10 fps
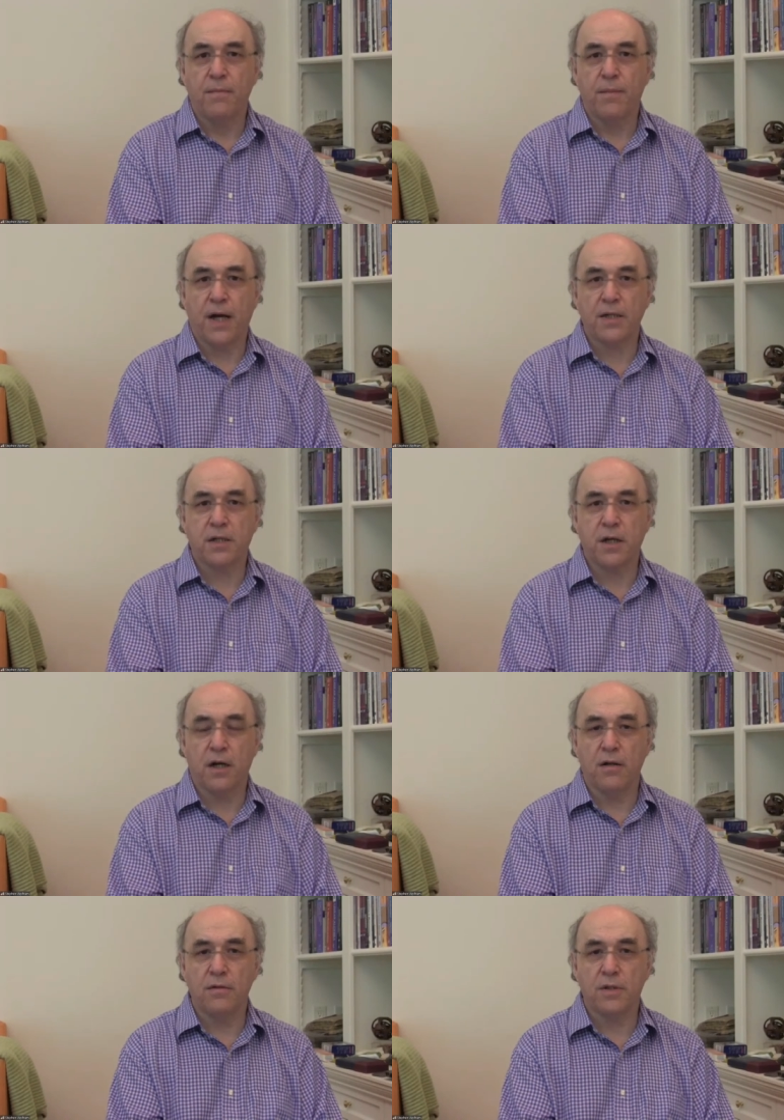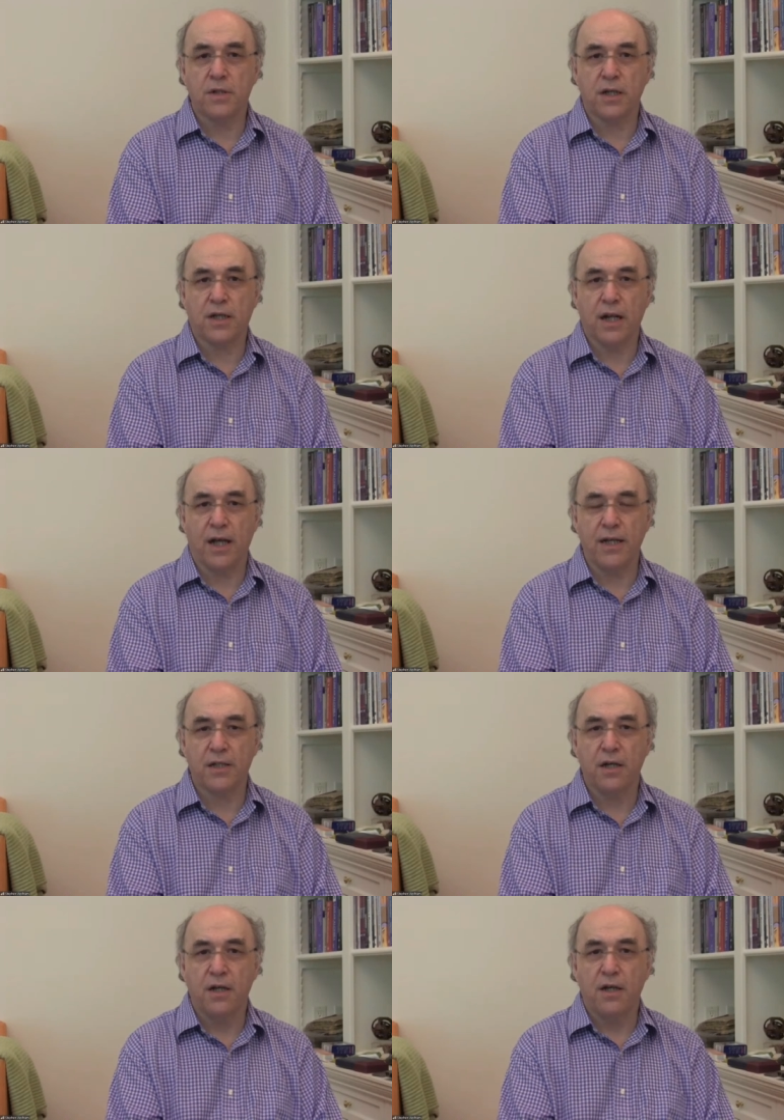that circulate
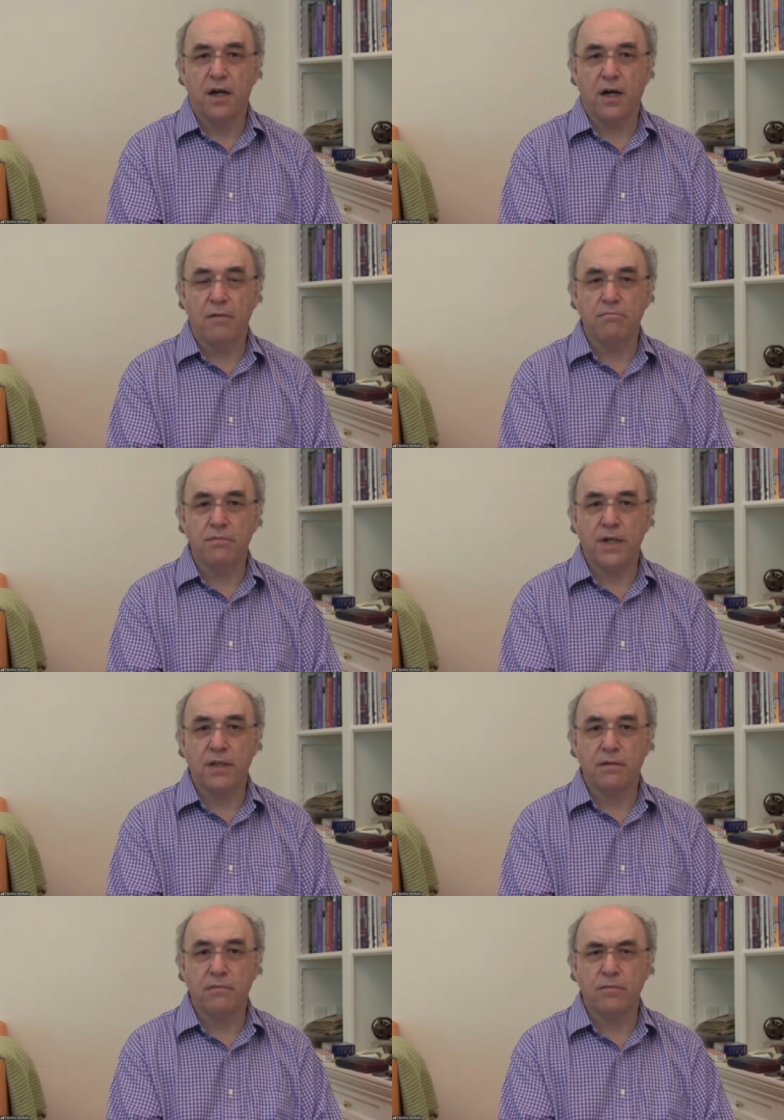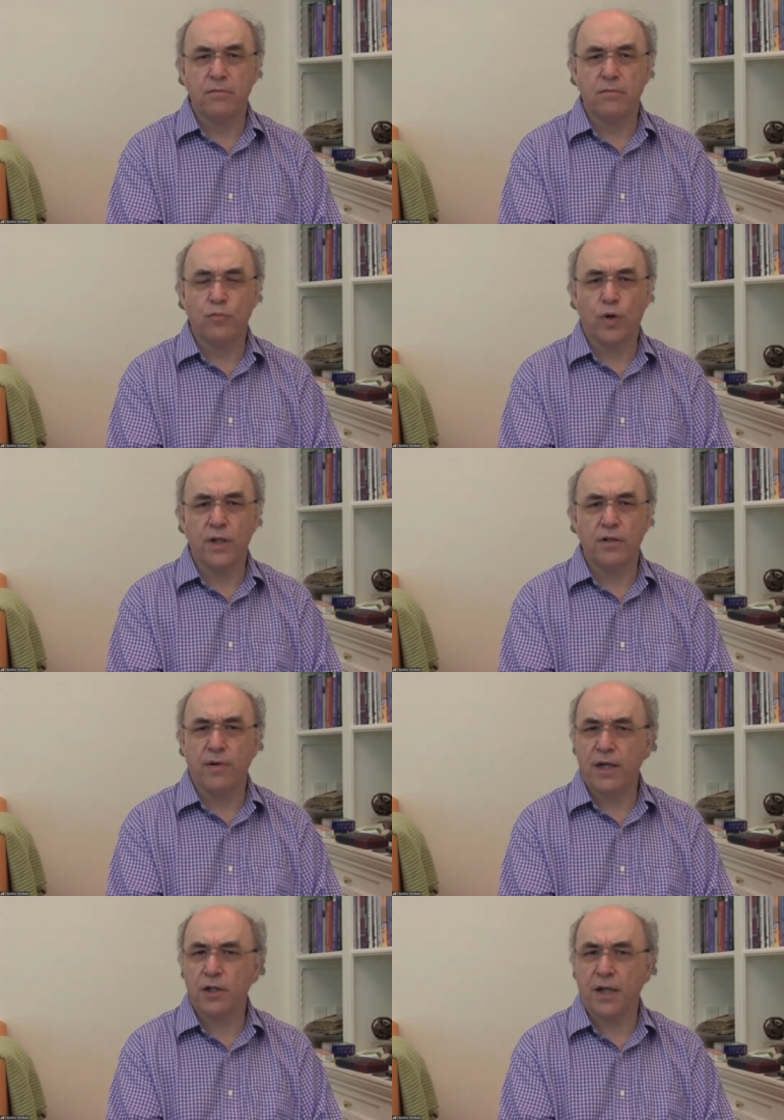in one
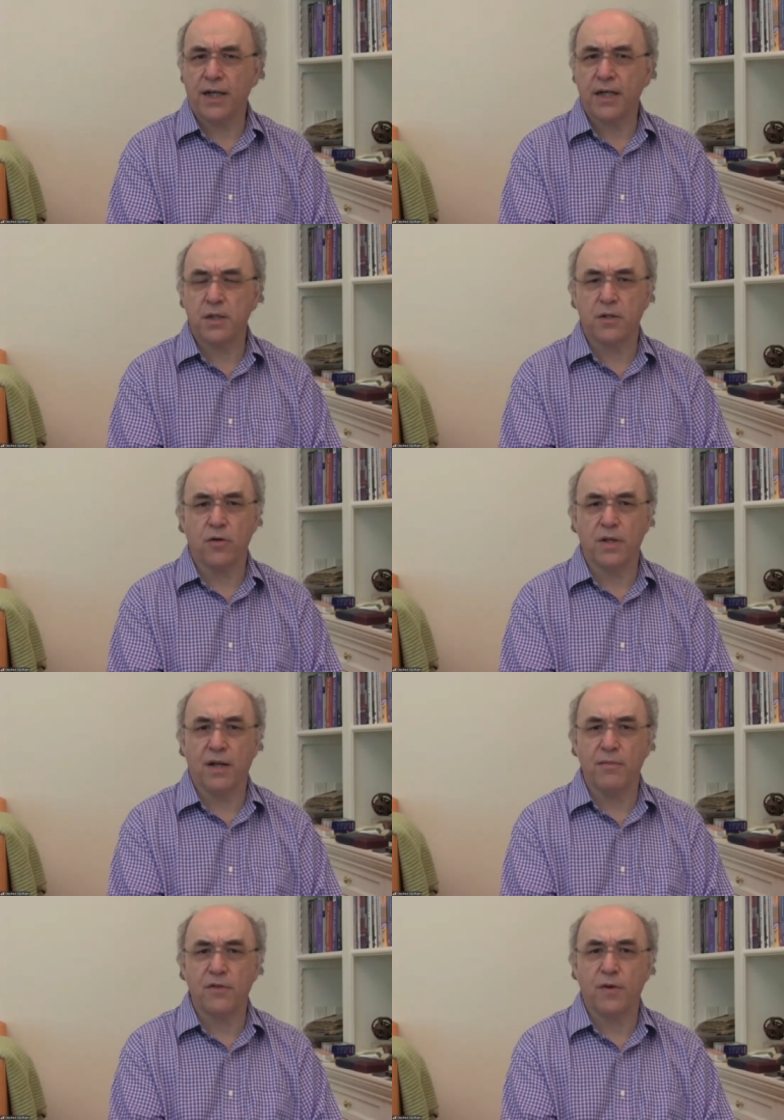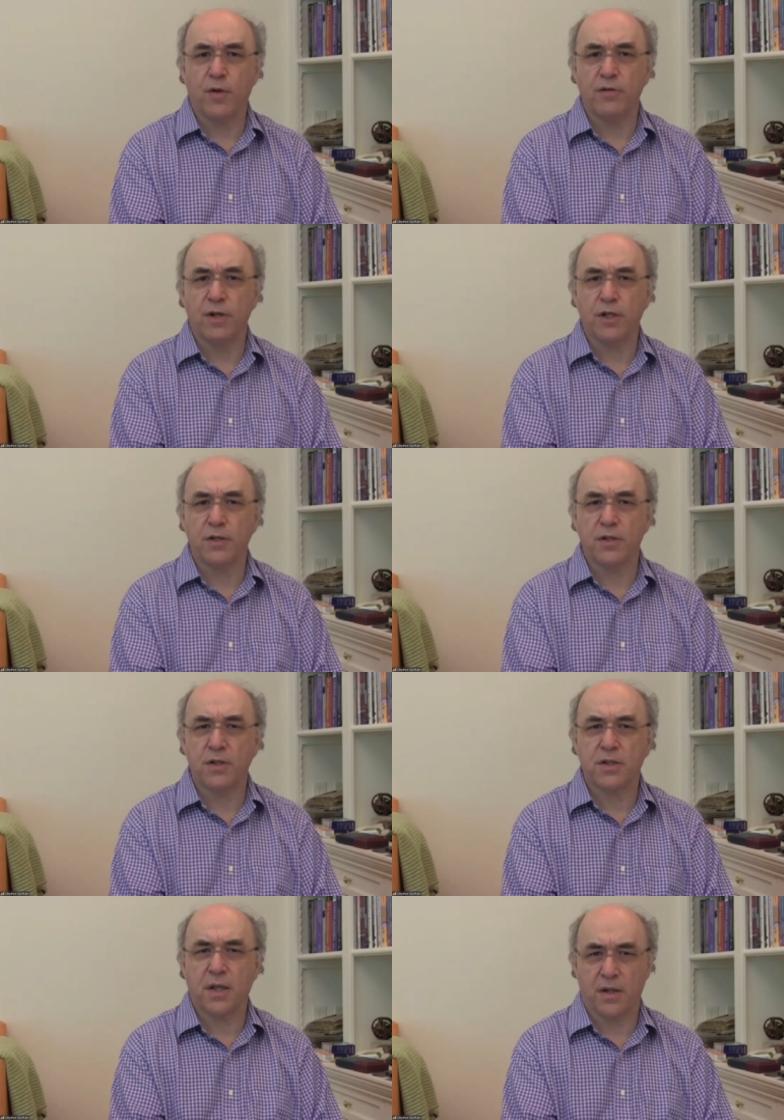direction, I guess, in the northern hemisphere, one direction in the
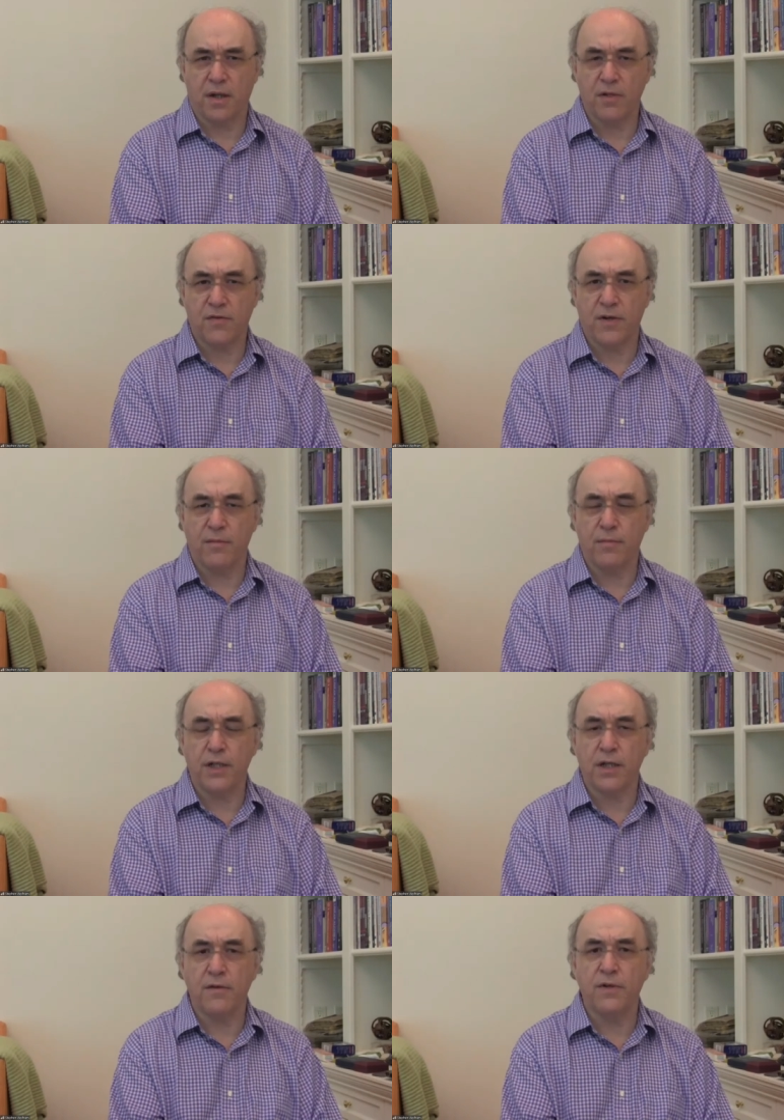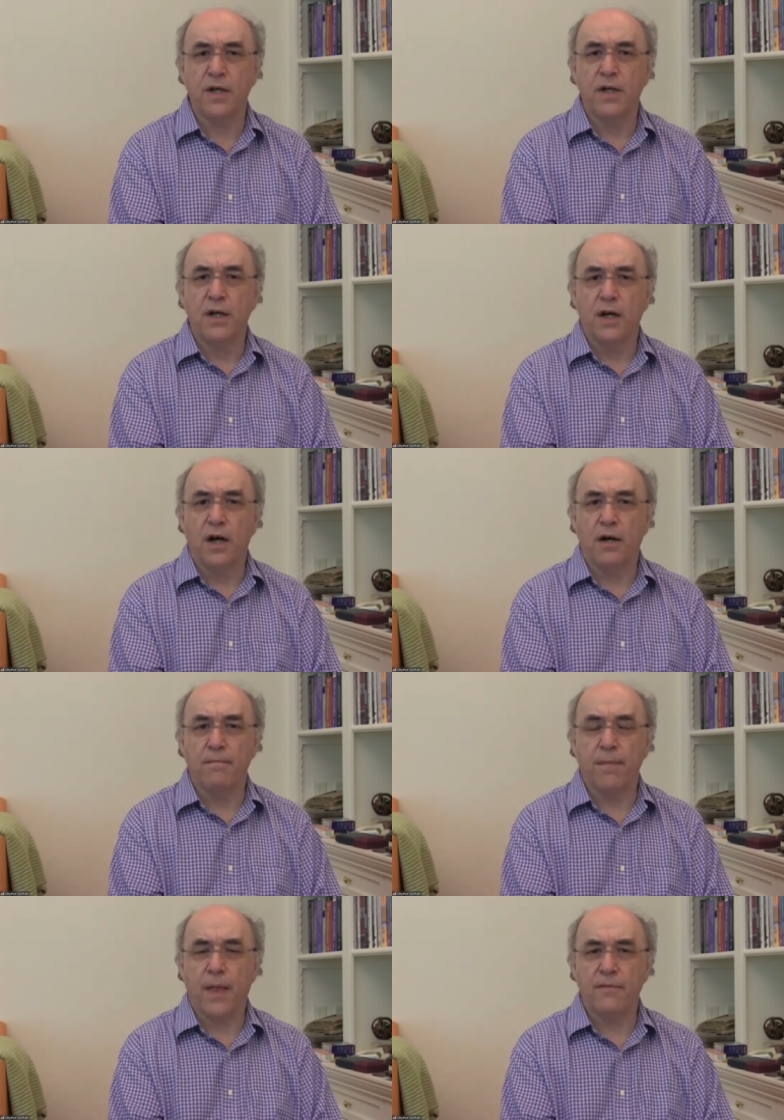southern hemisphere, I believe. I
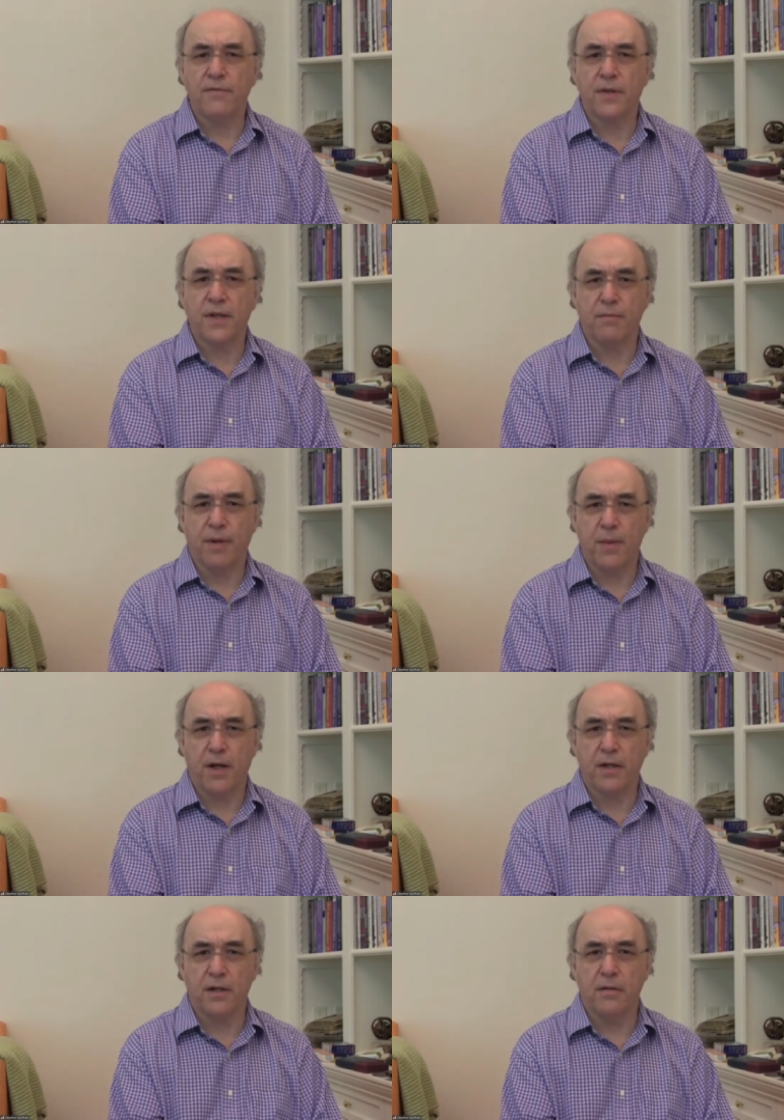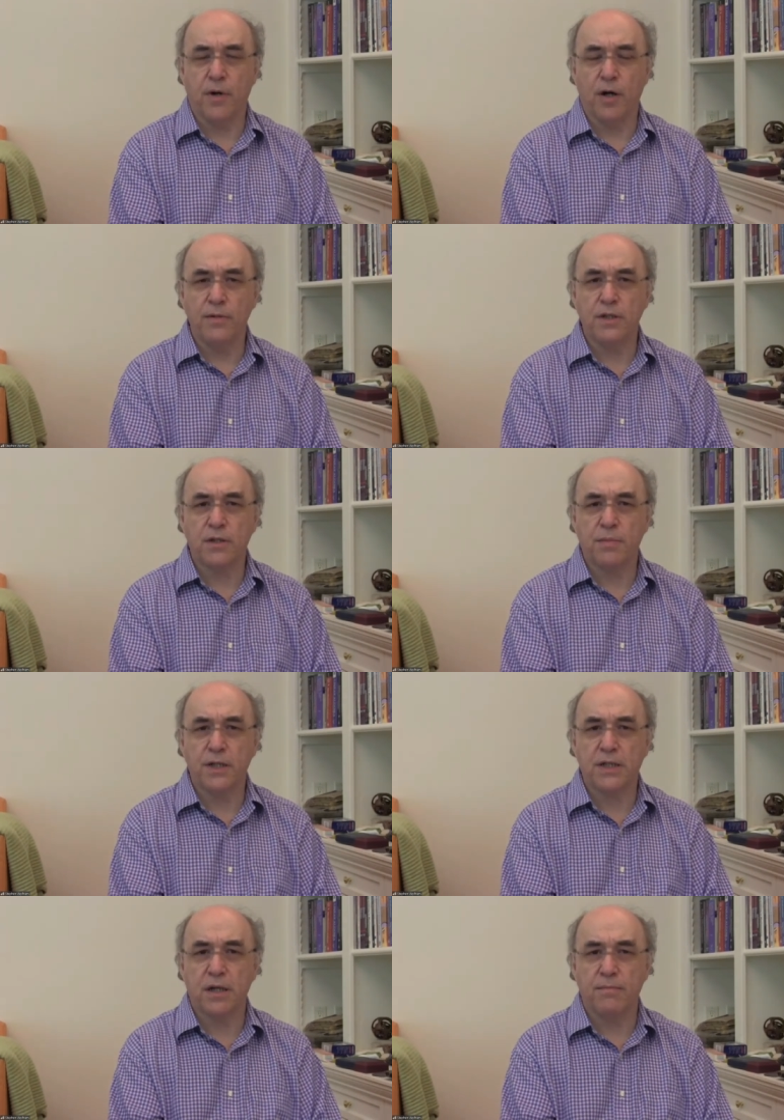have to think about that a moment, but
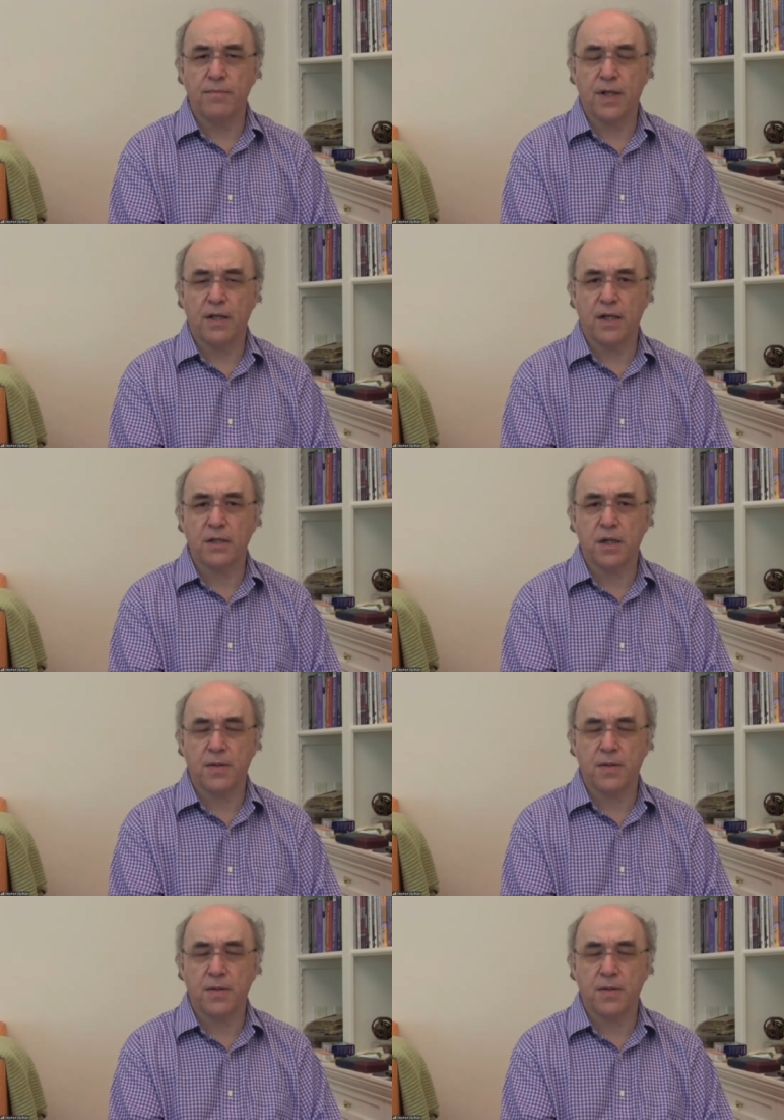I